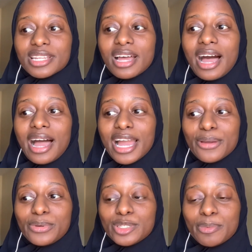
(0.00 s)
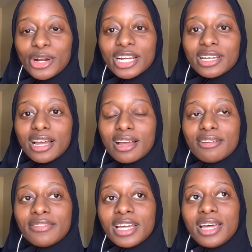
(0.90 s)
I was part
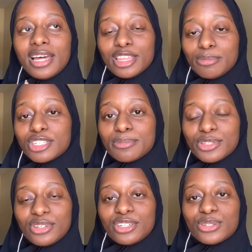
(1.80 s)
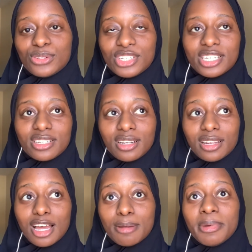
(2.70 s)
of the Muslim Student Association
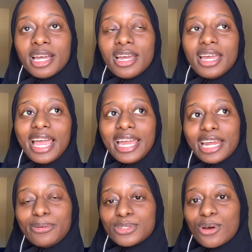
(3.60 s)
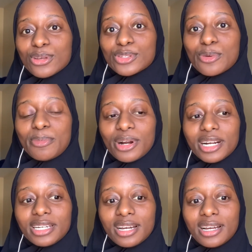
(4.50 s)
Club, and I was also
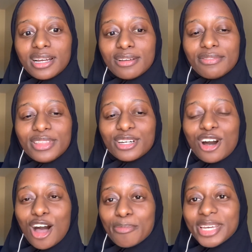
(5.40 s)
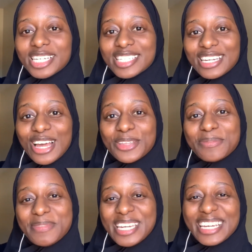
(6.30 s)
part of the comics and other
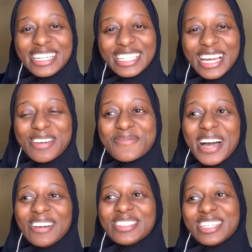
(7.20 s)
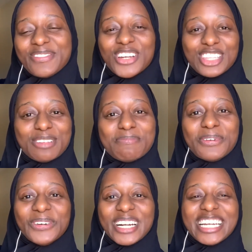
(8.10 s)
media club. I was even on the
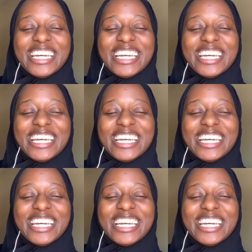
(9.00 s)
board.